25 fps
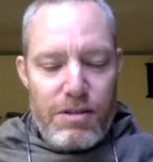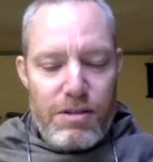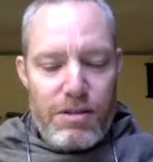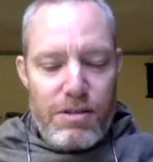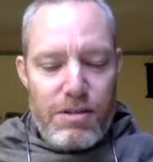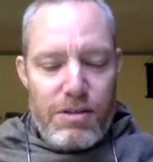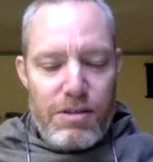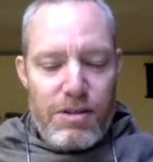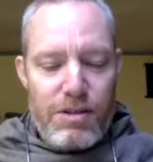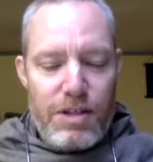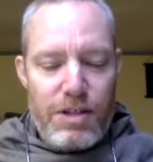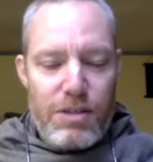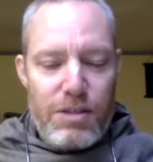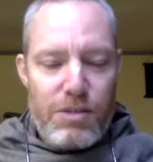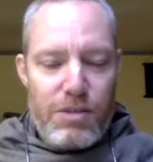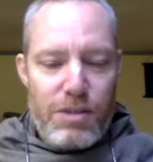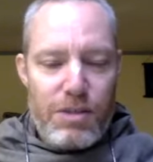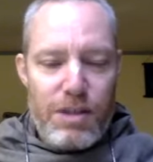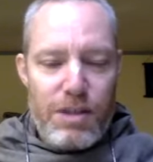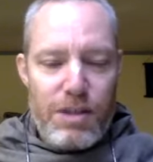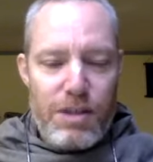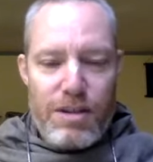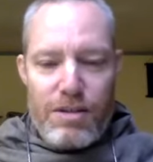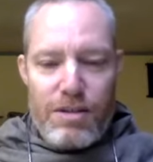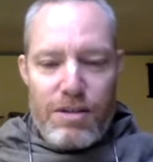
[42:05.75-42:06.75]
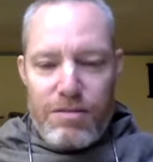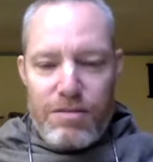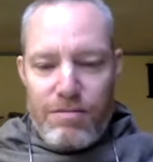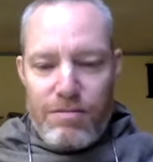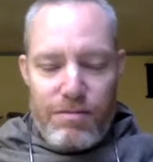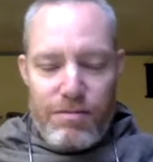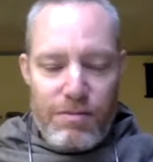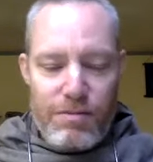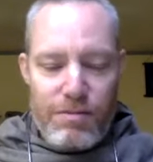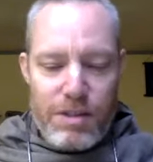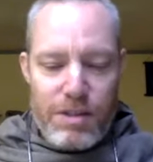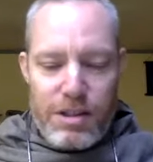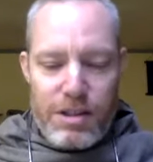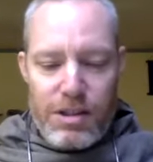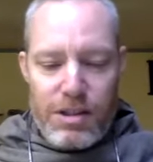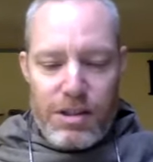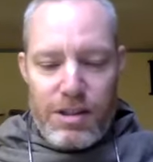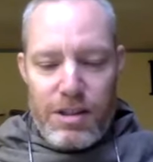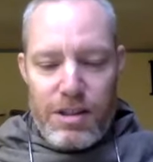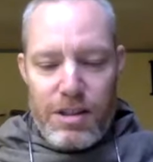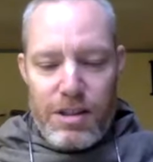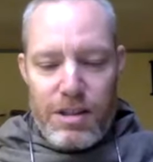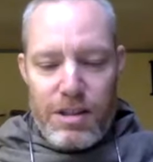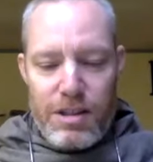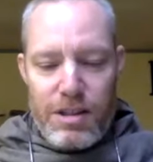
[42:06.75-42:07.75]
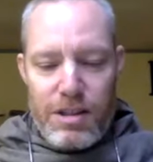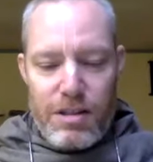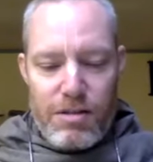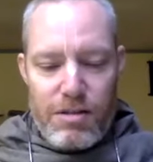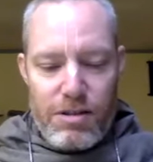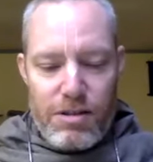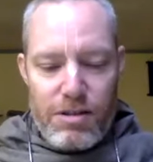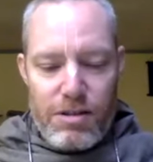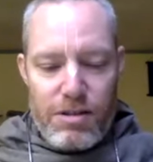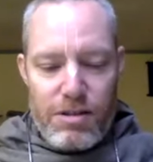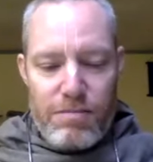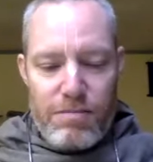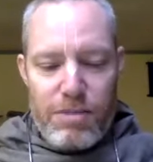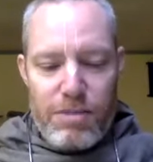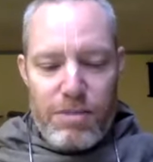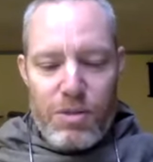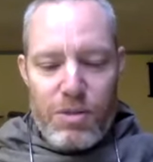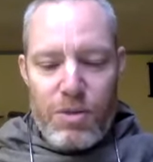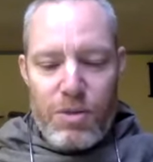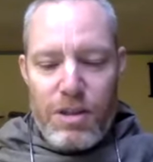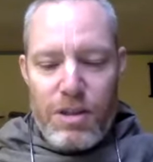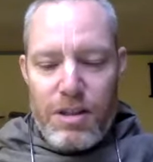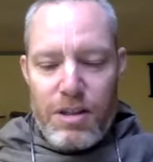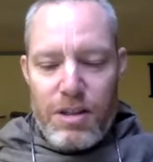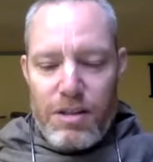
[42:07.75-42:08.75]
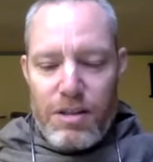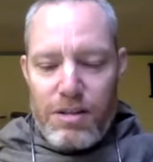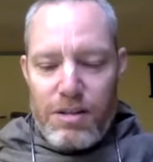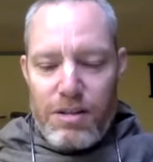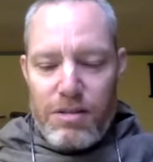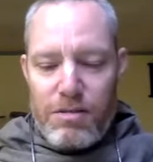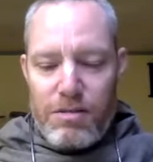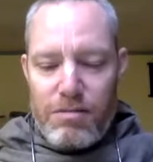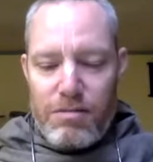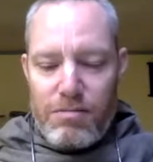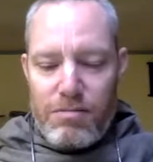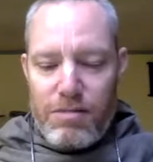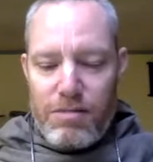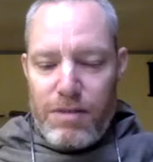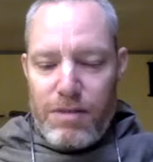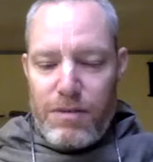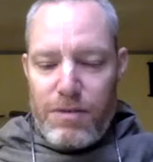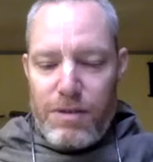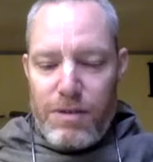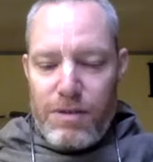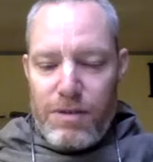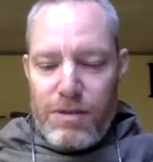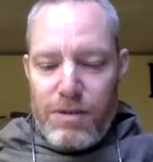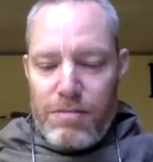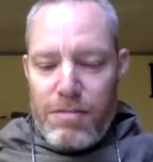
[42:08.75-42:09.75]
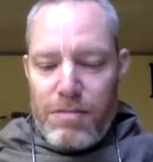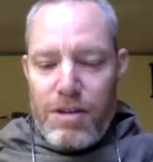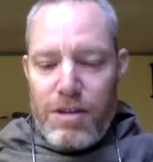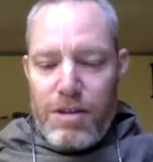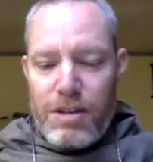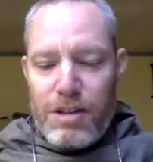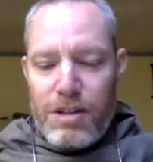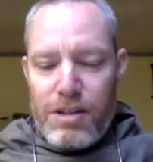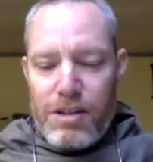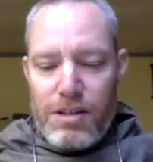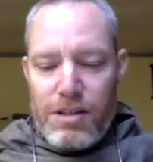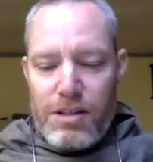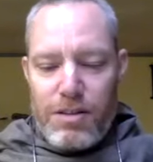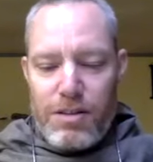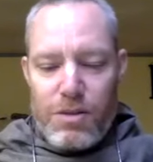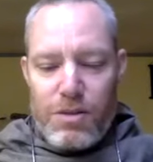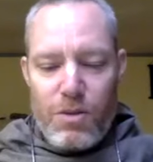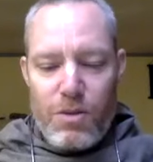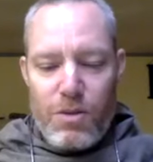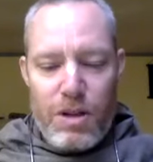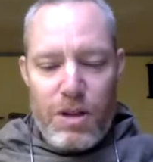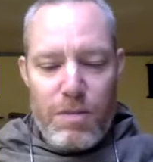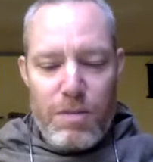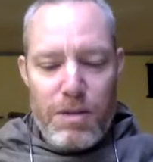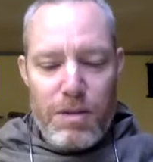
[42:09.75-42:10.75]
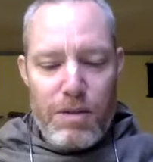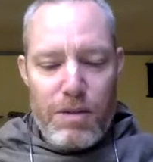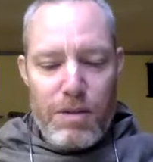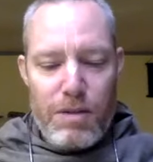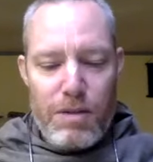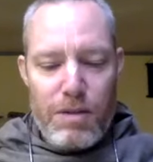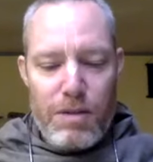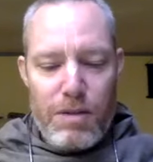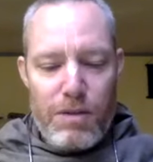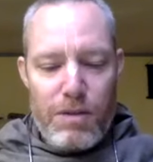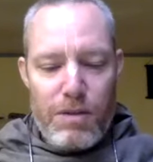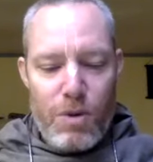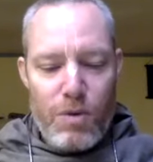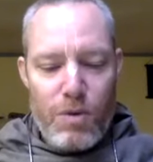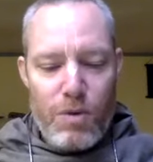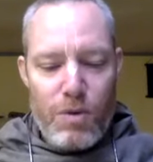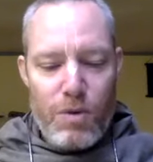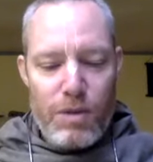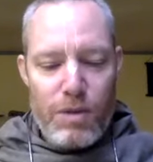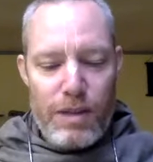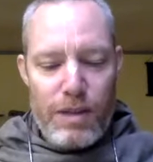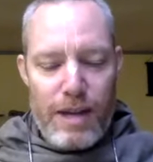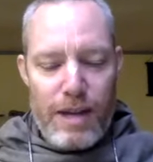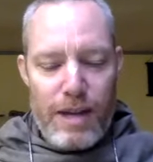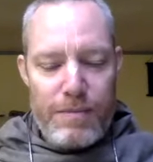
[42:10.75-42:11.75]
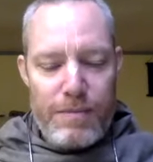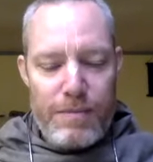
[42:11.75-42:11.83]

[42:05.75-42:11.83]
So as we'll hear, we can see that there's between these different markings, there's quite a bit of overlap.